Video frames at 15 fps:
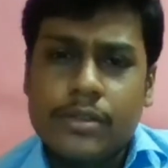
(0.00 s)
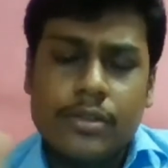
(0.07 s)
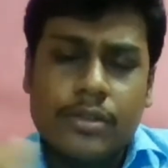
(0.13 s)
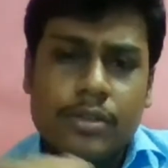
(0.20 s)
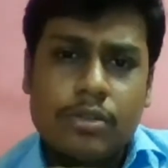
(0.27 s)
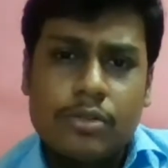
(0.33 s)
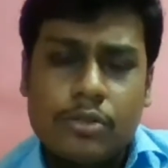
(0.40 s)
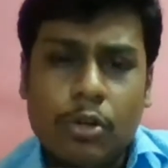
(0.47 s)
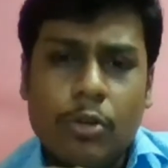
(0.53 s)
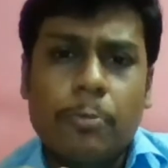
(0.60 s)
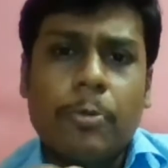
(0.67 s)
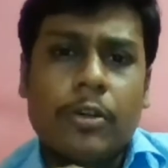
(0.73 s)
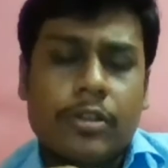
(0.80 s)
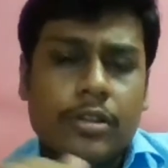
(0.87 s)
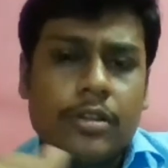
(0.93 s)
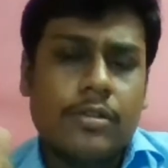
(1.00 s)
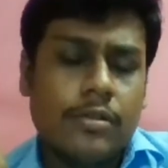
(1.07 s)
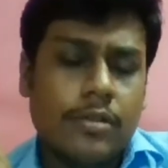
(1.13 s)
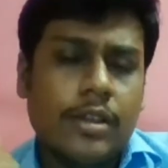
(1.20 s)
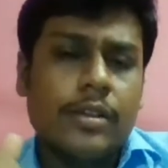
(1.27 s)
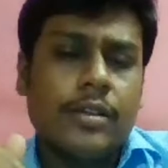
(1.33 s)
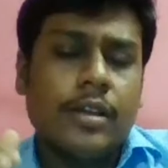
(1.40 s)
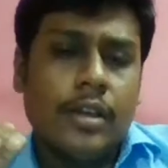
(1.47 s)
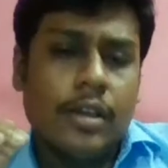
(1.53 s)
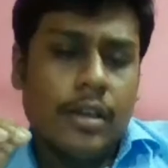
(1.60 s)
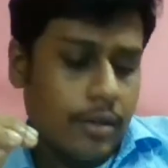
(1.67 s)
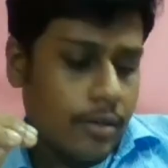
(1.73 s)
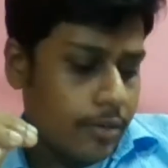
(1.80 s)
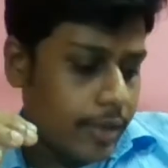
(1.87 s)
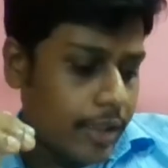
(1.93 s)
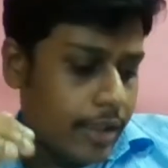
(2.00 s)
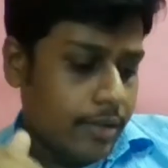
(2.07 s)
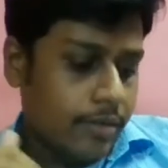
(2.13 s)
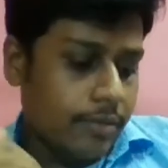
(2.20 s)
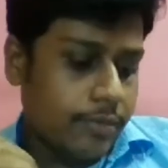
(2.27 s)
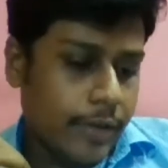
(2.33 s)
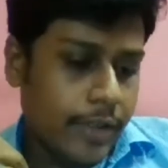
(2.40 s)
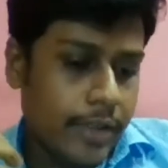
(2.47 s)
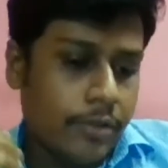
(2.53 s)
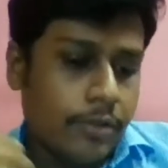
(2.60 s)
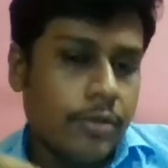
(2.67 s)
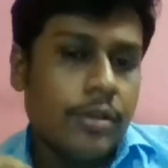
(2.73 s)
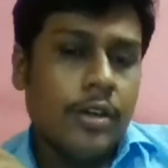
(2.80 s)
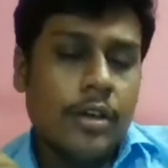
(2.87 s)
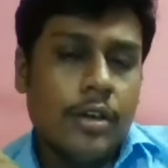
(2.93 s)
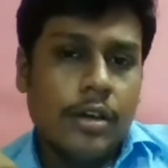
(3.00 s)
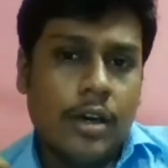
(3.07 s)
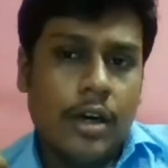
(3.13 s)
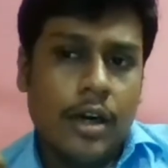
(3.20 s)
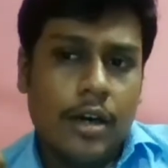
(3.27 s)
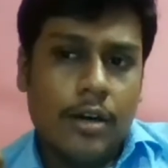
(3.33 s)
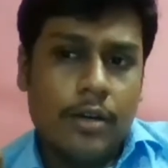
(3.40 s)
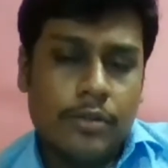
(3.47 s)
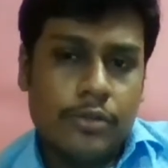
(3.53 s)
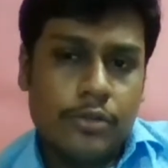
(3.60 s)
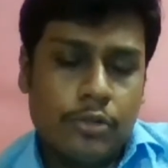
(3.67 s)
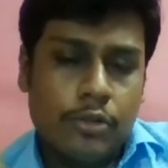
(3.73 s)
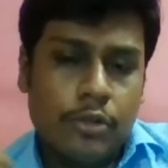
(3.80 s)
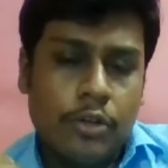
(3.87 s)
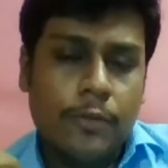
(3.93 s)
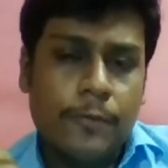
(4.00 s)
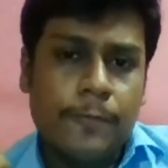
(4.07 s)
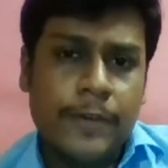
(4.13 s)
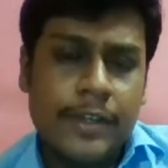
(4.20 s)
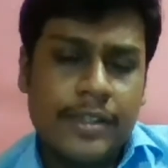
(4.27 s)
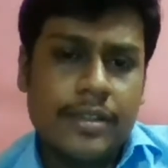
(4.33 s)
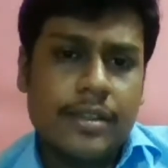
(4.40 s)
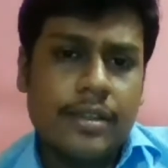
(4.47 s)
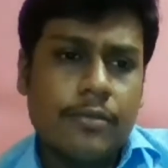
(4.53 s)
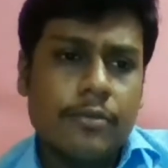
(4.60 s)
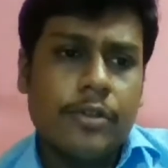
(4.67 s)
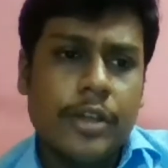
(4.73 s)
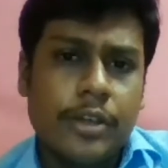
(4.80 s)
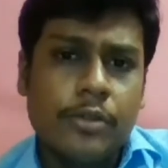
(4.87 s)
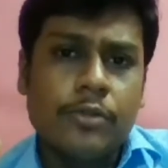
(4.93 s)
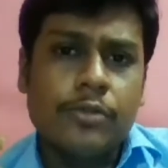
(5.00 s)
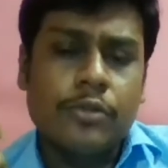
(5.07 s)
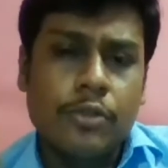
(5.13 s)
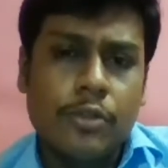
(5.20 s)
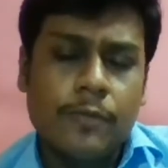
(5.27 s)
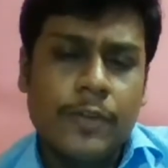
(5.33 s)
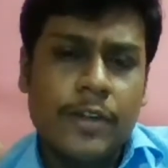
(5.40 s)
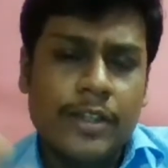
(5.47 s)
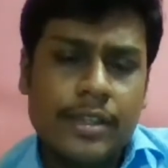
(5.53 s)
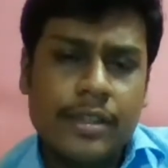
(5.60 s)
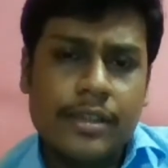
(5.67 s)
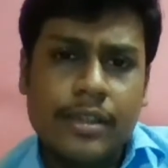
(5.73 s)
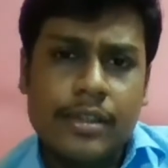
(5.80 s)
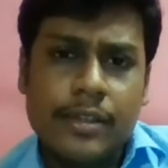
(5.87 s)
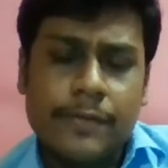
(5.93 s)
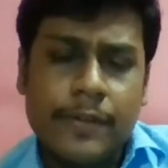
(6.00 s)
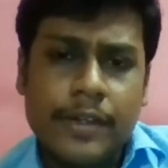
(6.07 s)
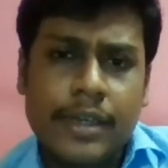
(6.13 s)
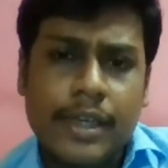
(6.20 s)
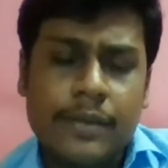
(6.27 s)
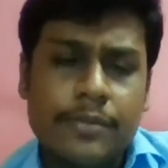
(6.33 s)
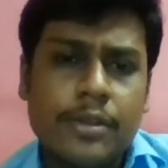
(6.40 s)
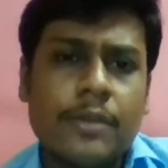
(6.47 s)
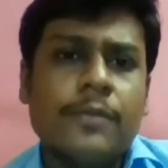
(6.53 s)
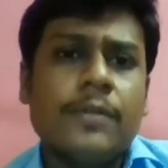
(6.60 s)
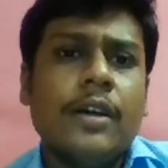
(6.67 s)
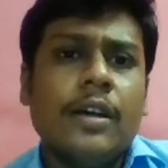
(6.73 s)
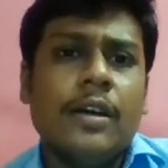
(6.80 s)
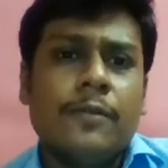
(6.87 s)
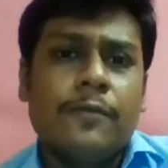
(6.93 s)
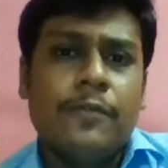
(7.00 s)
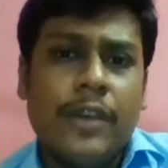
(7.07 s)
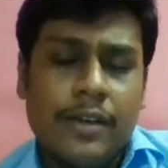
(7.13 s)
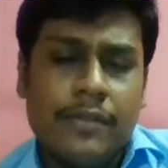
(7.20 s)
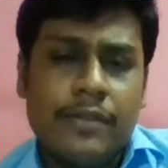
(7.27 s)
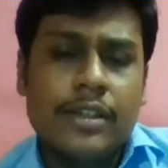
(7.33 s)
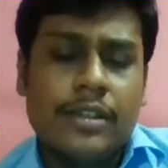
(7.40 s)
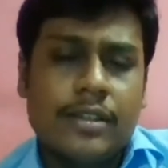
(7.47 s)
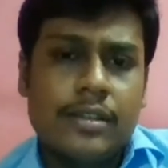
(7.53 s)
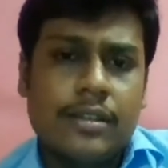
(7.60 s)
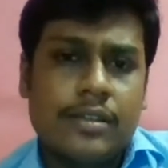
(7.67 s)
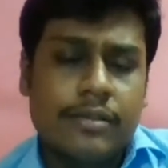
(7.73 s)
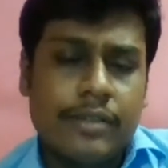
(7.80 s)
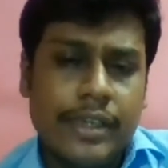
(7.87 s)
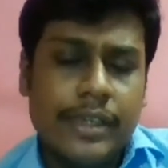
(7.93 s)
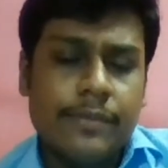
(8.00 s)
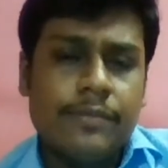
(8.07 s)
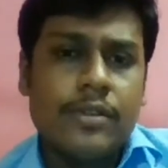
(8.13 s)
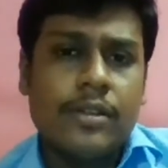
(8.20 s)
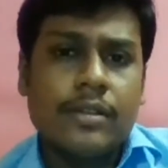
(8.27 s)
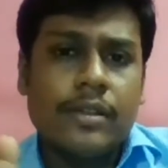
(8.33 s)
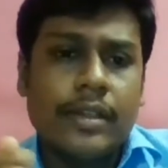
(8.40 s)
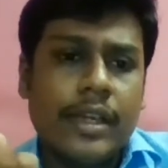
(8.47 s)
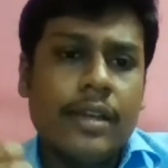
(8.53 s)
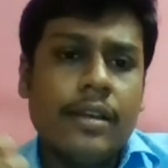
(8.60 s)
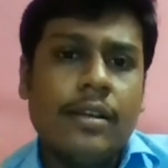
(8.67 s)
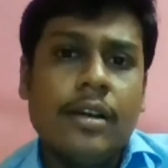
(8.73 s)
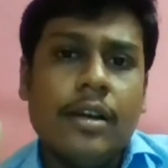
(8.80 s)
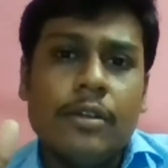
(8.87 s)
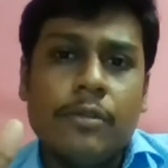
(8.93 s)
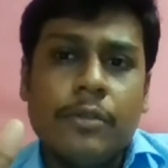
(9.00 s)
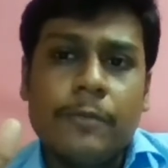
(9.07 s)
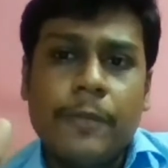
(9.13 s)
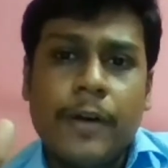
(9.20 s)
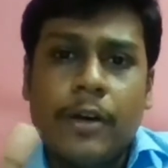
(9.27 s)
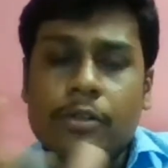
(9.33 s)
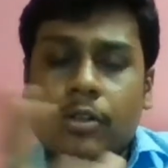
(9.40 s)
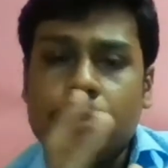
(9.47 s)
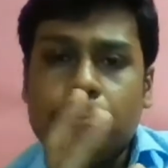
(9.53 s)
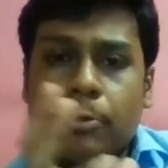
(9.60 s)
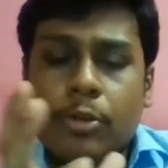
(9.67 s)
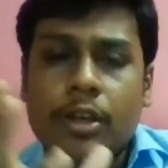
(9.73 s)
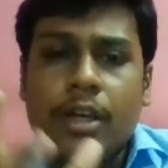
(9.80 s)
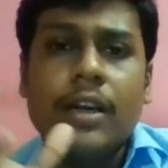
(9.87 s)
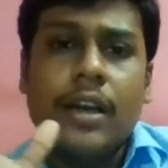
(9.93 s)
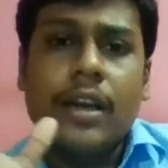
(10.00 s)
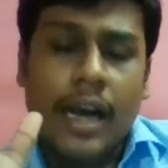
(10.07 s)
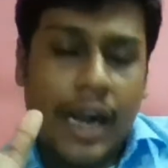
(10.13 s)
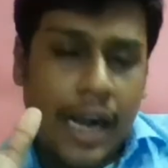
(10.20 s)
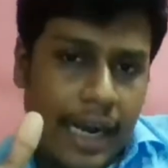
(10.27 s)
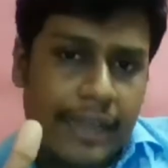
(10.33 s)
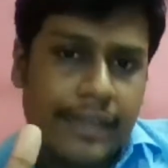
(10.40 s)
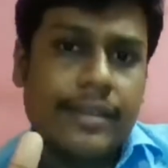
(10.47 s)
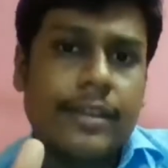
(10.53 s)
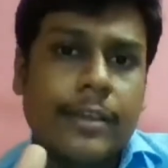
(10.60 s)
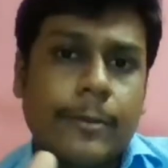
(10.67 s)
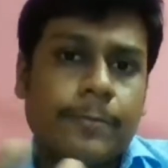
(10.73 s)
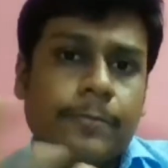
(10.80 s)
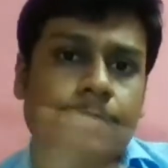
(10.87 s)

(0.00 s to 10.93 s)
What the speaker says: slow process. Okay, when you slow freezing the different types of flavored creams, then we found the product ice cream.